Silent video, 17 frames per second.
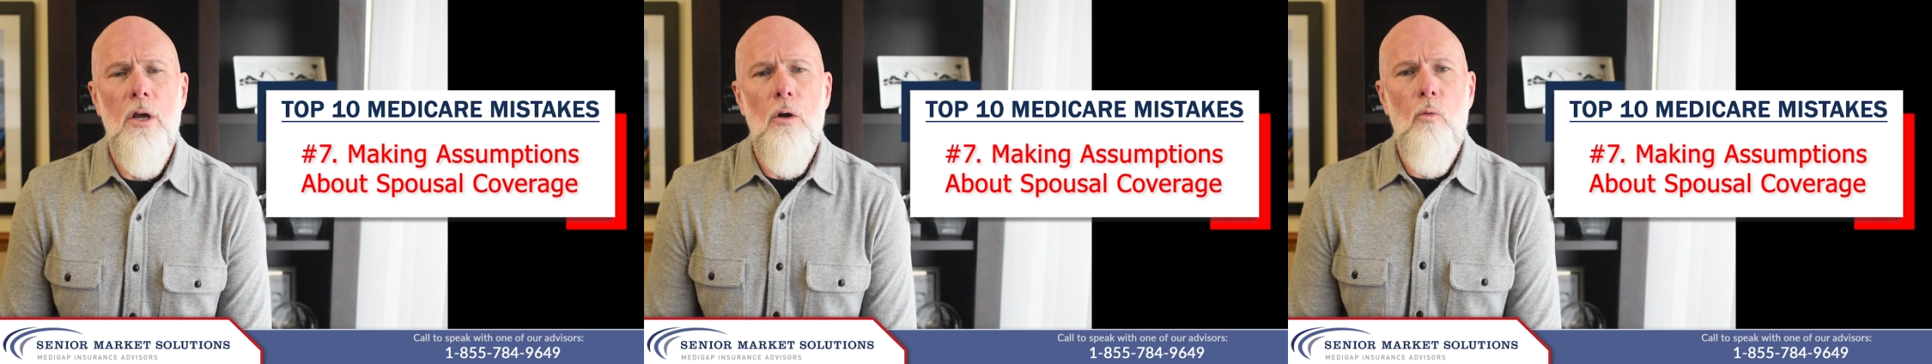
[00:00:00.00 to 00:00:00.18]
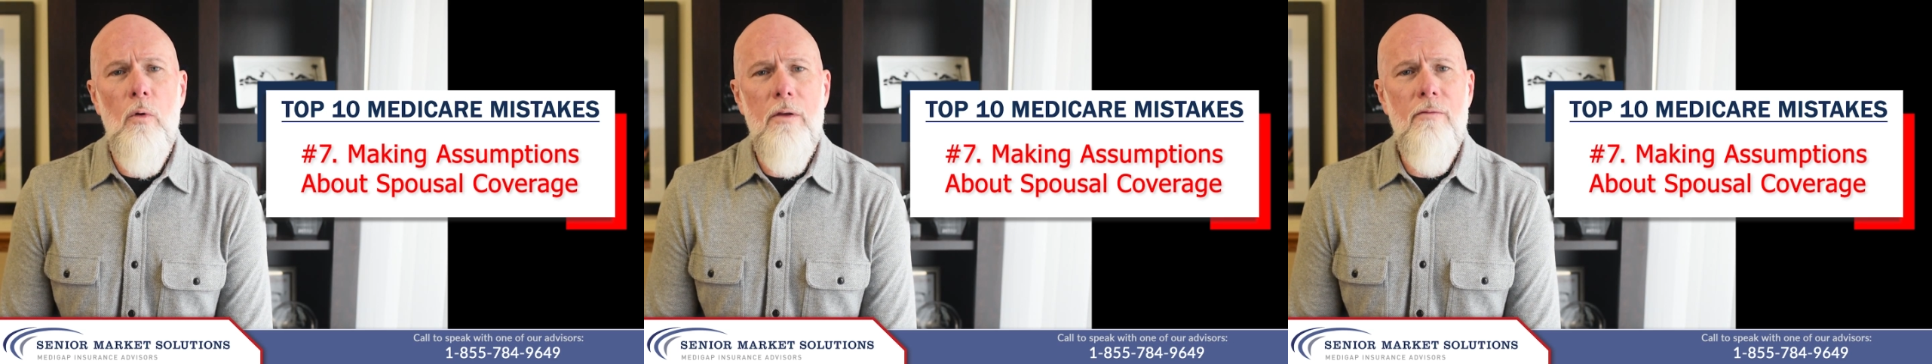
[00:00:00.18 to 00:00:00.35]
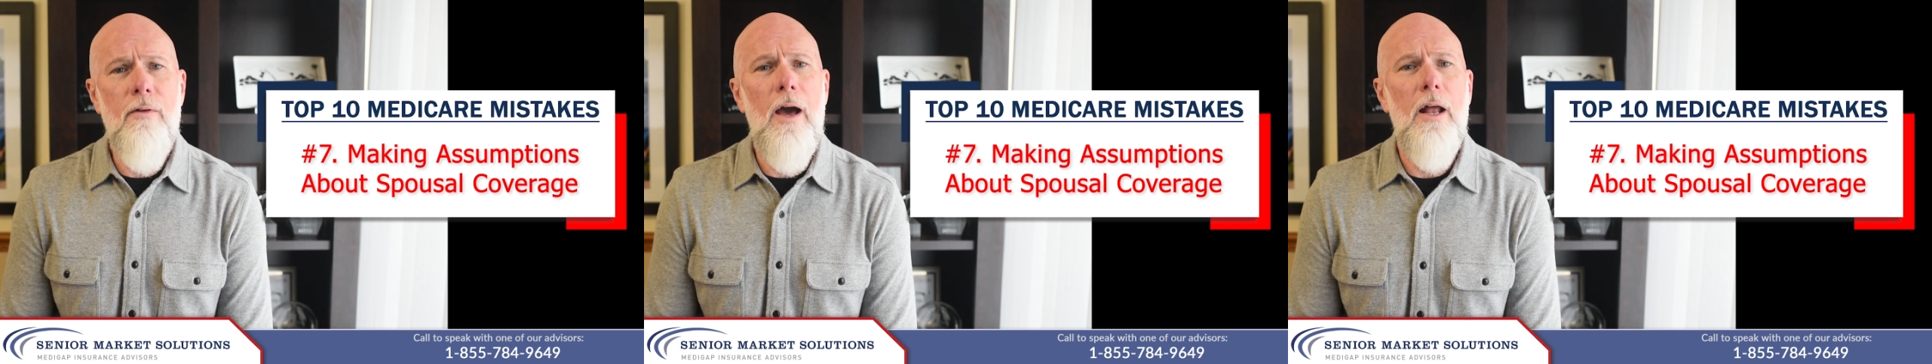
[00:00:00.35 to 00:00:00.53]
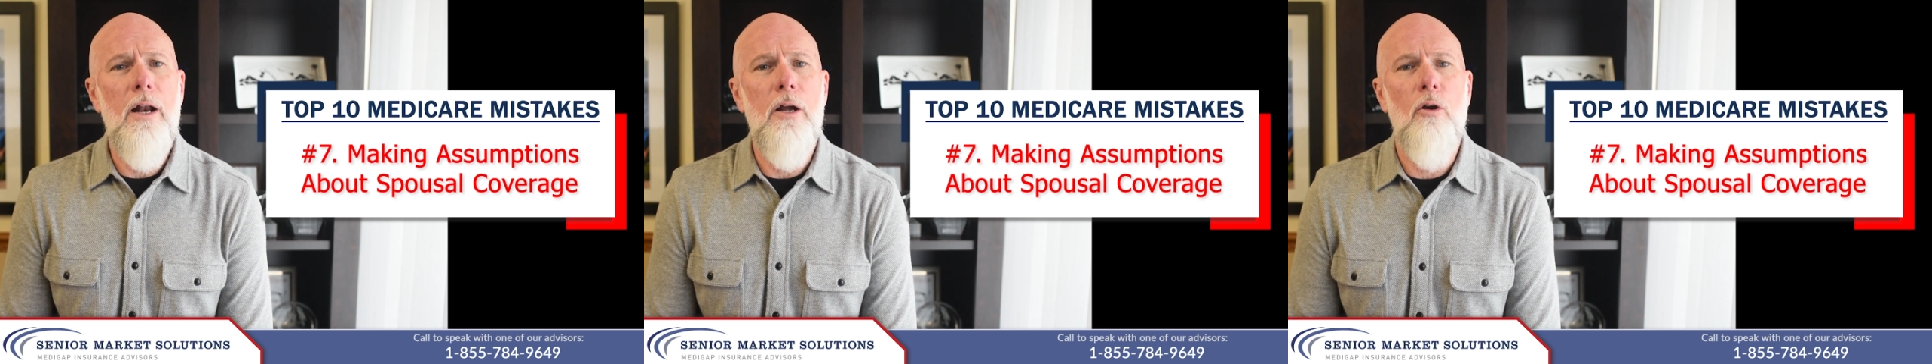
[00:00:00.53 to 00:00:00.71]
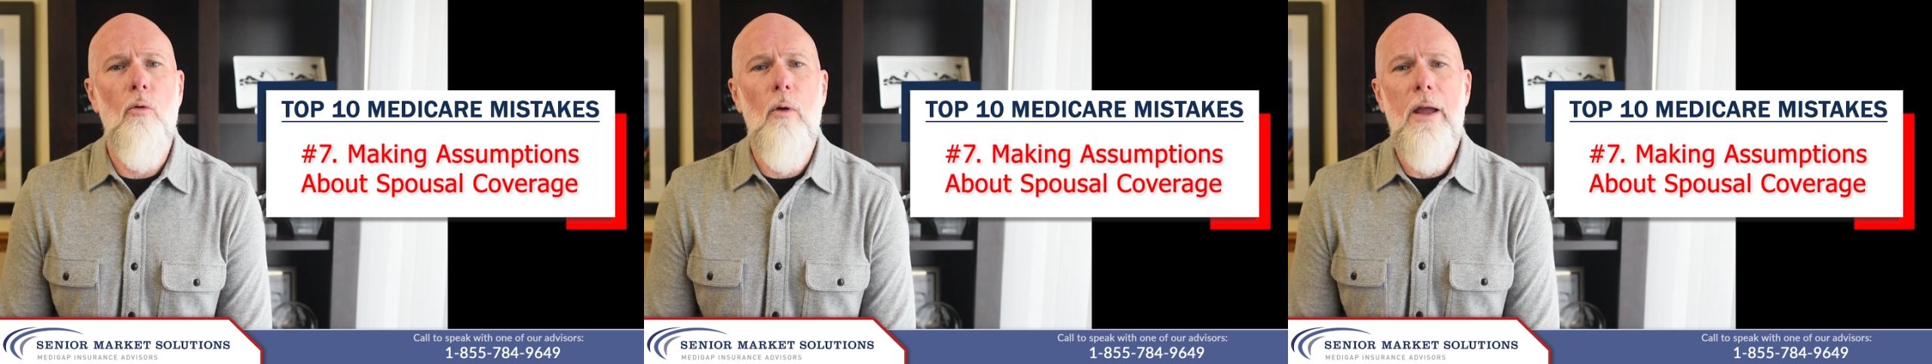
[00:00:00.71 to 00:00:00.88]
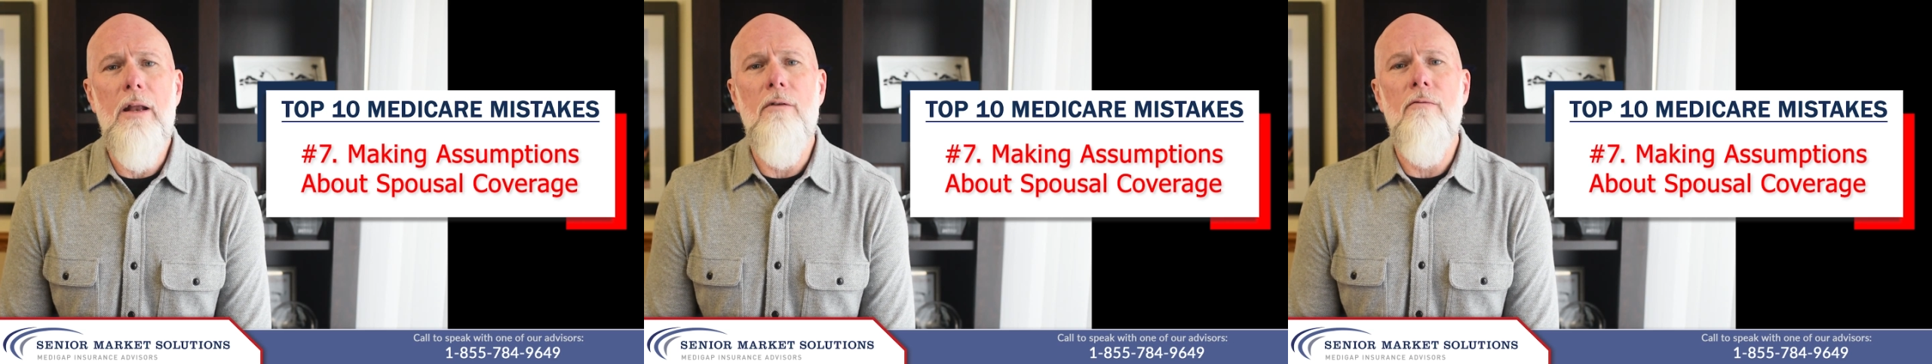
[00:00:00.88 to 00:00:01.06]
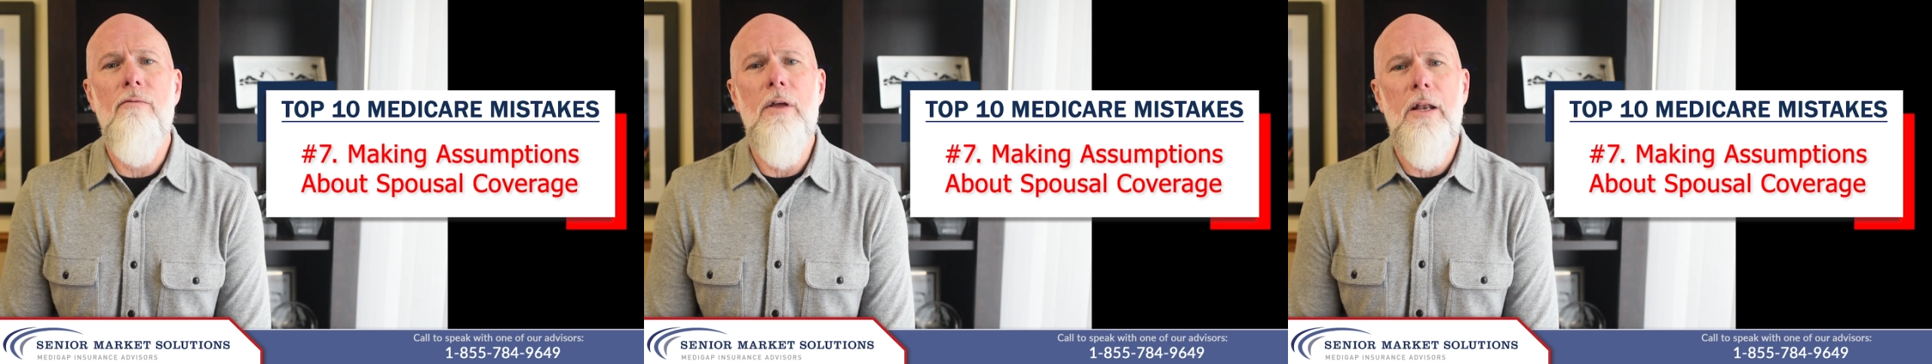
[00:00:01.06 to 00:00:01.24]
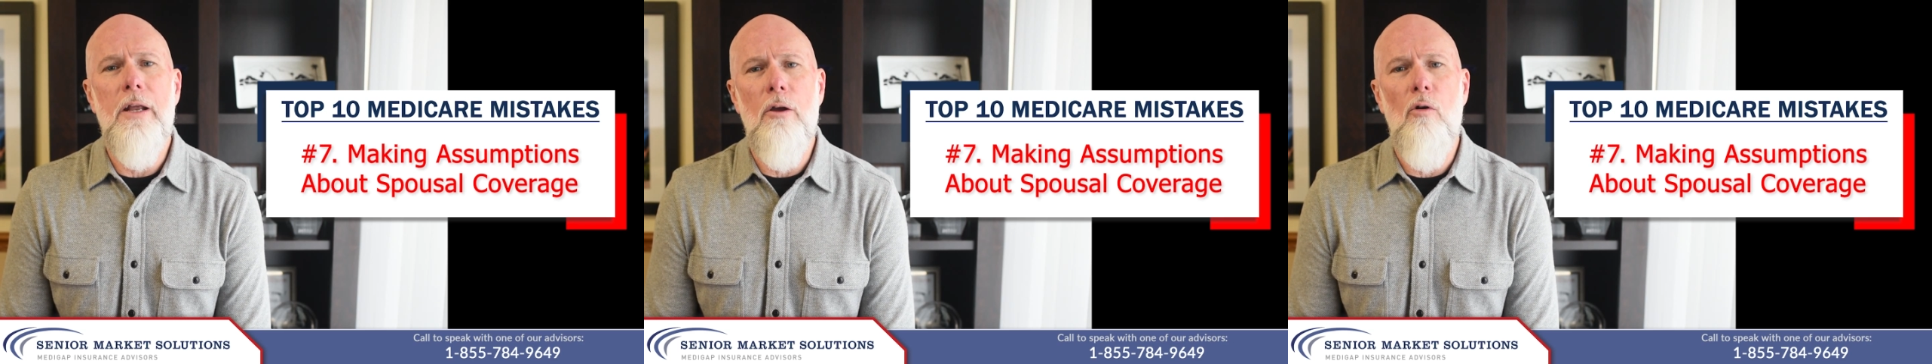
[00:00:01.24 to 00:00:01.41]
We've got a great
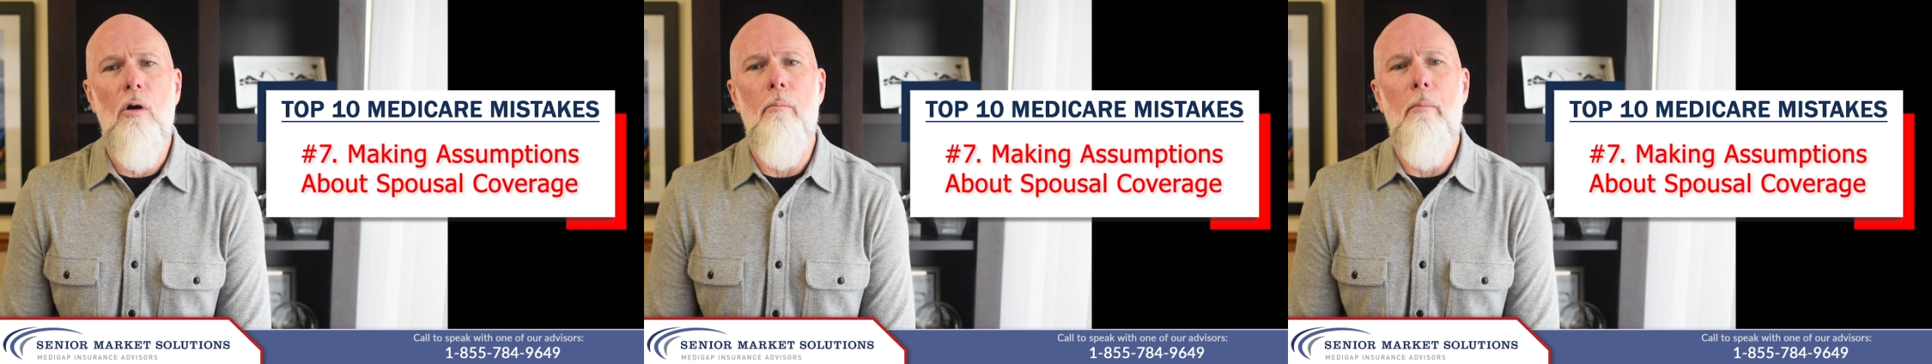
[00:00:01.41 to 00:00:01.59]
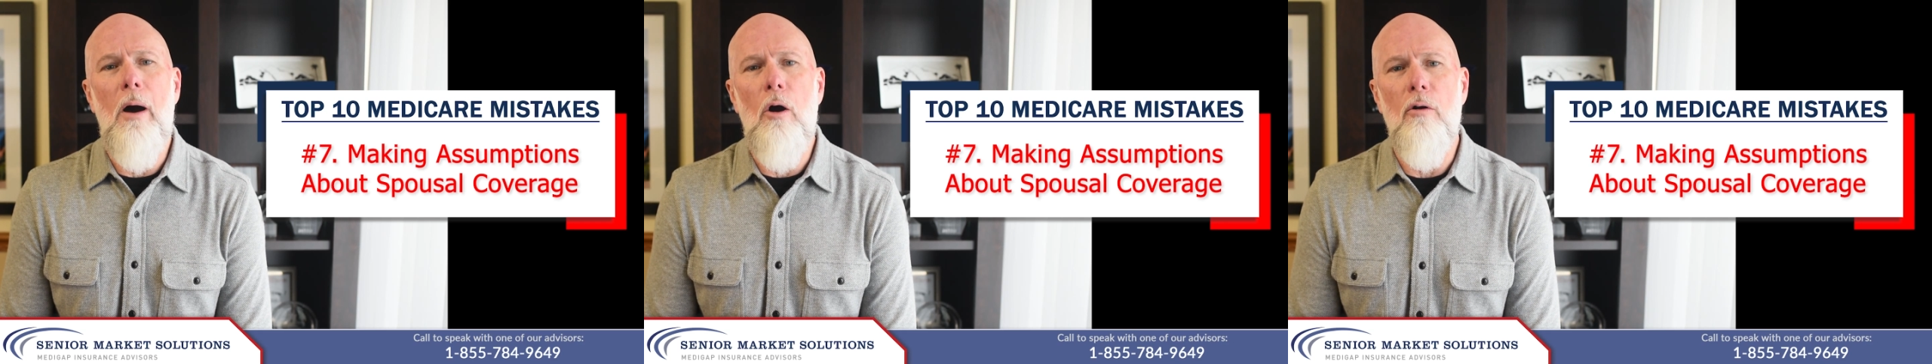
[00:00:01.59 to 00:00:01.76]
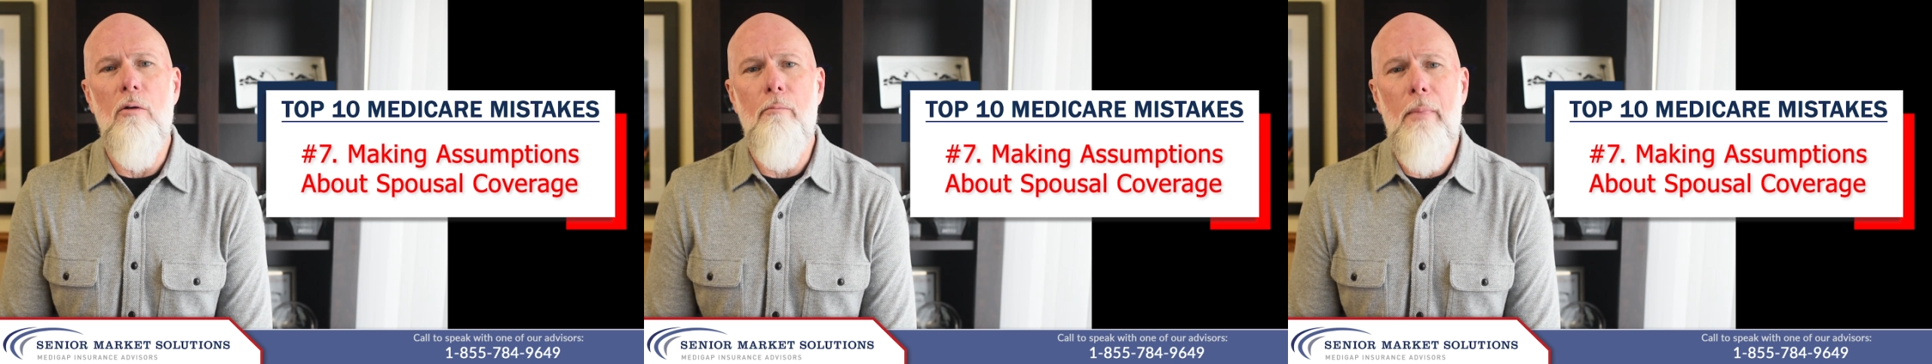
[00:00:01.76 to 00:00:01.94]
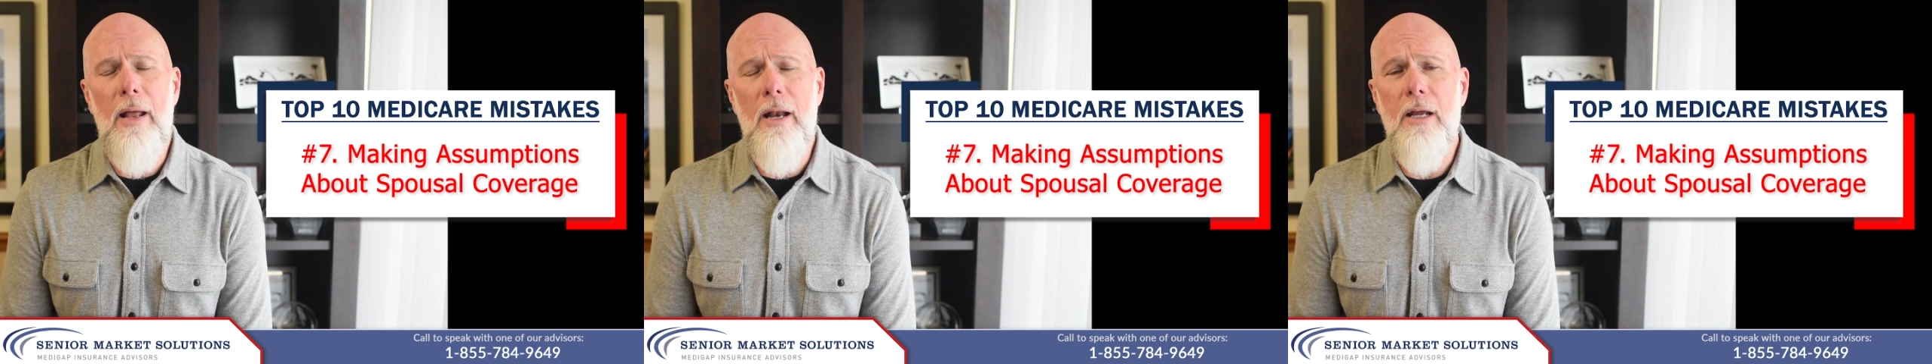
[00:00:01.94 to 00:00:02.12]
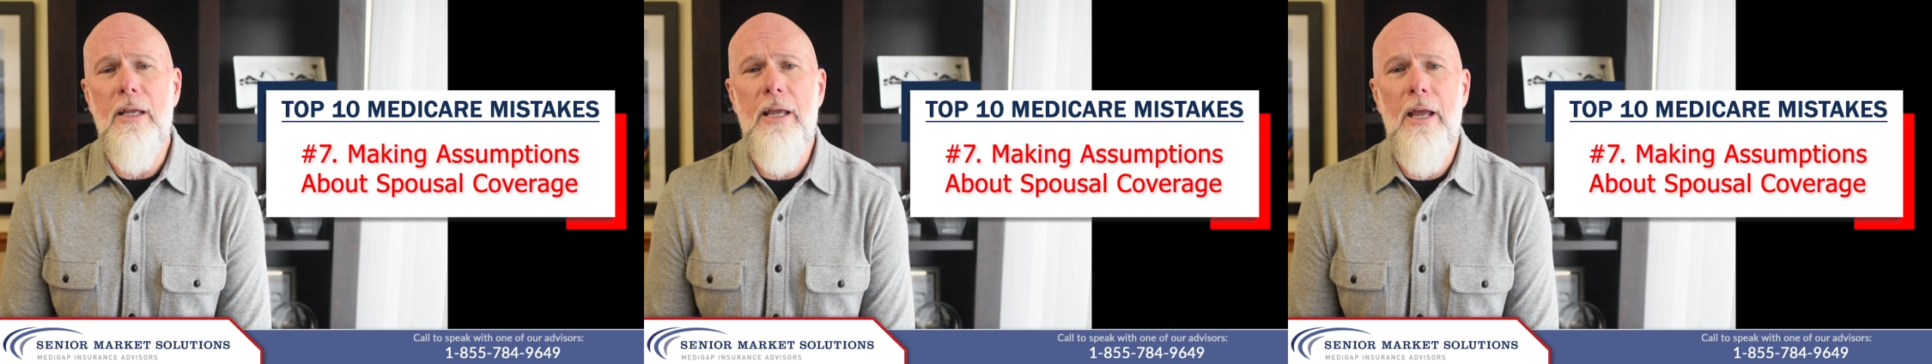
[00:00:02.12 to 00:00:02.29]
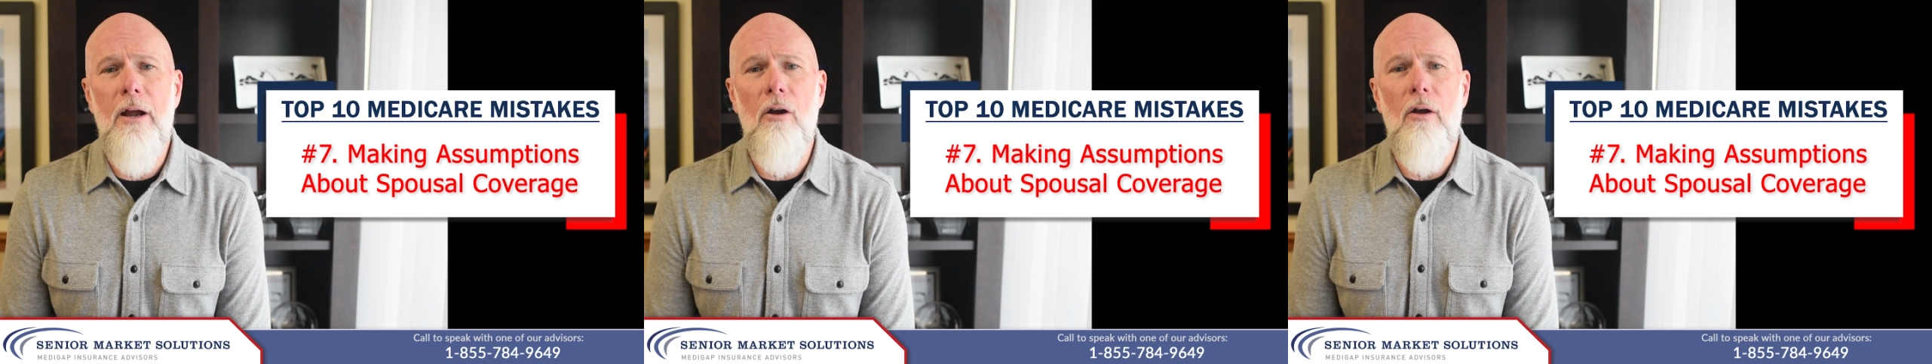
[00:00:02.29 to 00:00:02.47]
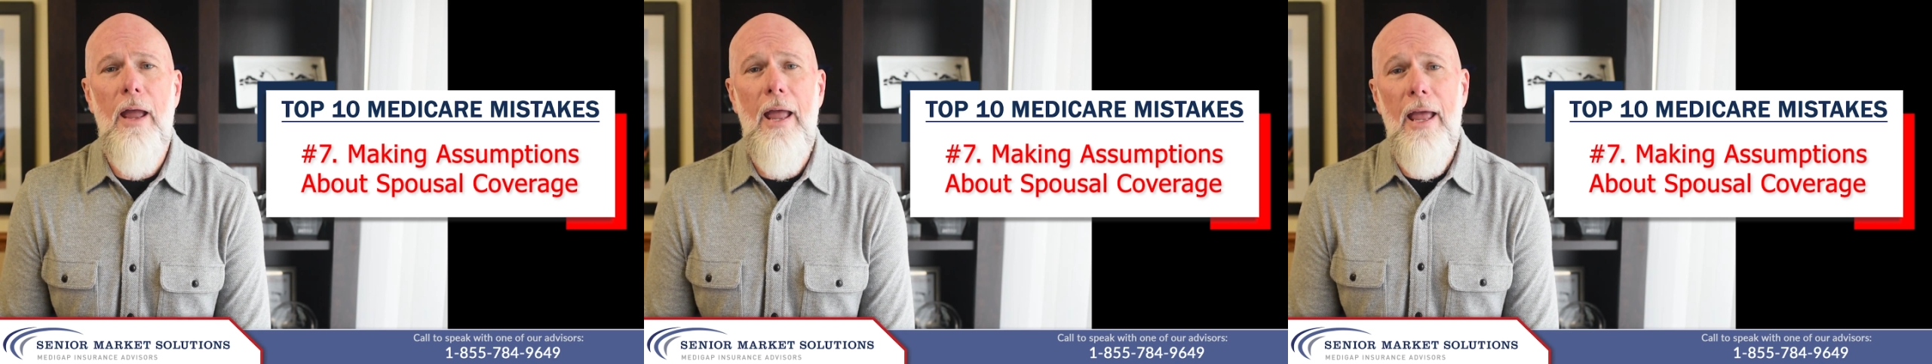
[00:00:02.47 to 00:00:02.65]
video about Medicare